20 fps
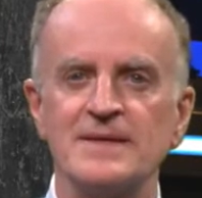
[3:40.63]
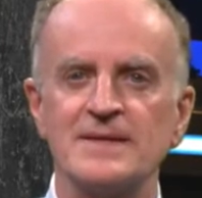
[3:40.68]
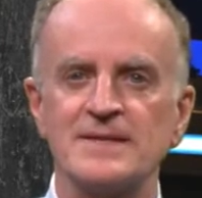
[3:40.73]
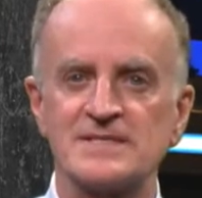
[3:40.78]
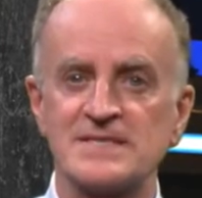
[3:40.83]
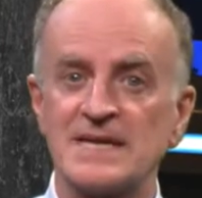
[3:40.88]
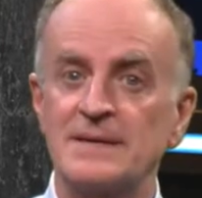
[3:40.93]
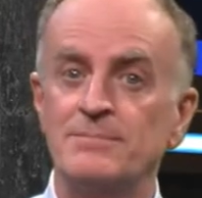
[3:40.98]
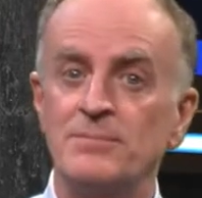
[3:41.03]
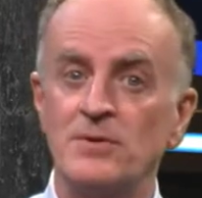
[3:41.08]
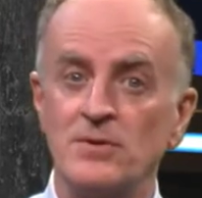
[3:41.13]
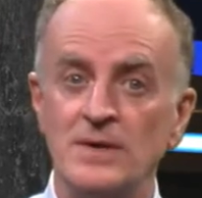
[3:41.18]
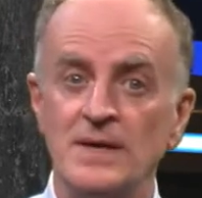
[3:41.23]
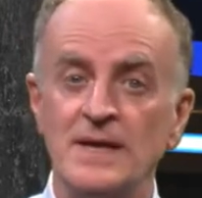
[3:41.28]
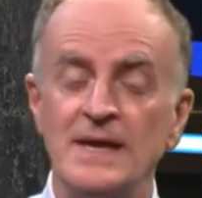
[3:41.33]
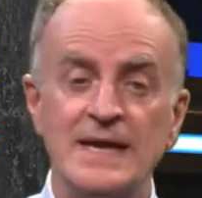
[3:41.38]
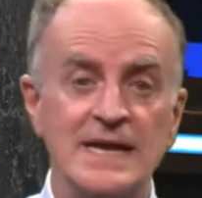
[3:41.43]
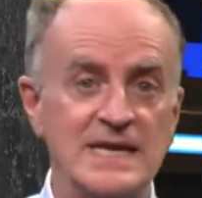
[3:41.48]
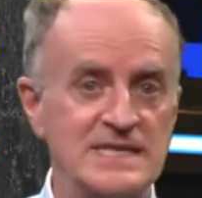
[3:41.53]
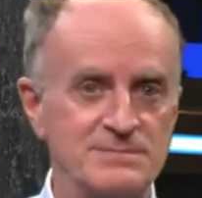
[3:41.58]
The sample
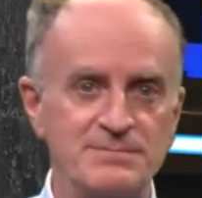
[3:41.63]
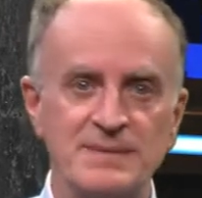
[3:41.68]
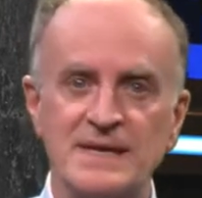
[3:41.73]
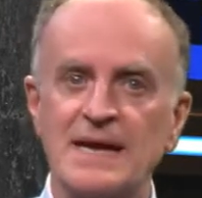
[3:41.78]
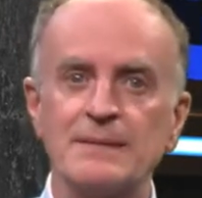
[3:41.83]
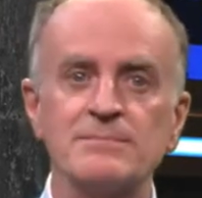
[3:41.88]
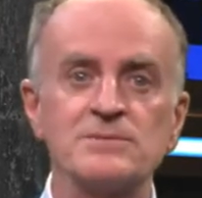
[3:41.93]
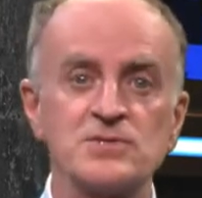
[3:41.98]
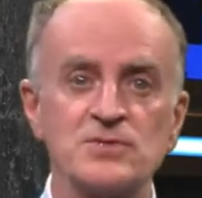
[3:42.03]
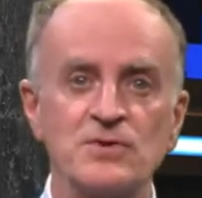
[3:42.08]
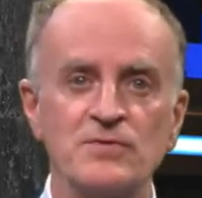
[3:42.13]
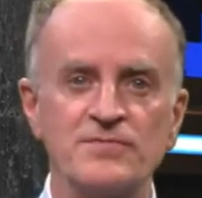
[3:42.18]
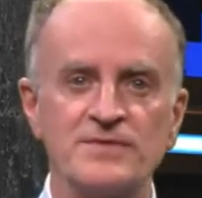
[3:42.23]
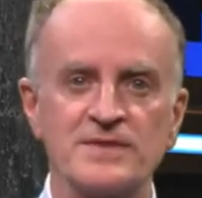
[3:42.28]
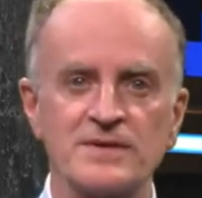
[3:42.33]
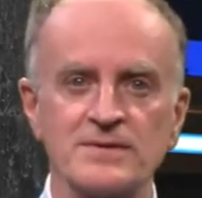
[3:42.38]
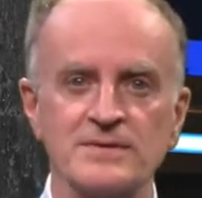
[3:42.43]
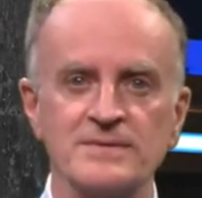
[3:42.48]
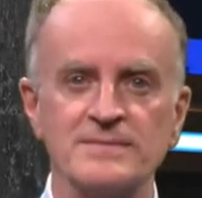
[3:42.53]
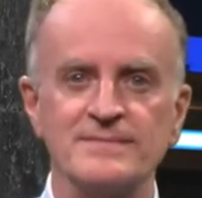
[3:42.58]
has become
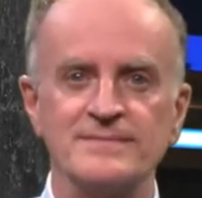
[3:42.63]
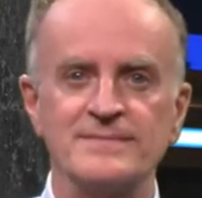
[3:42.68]
softer.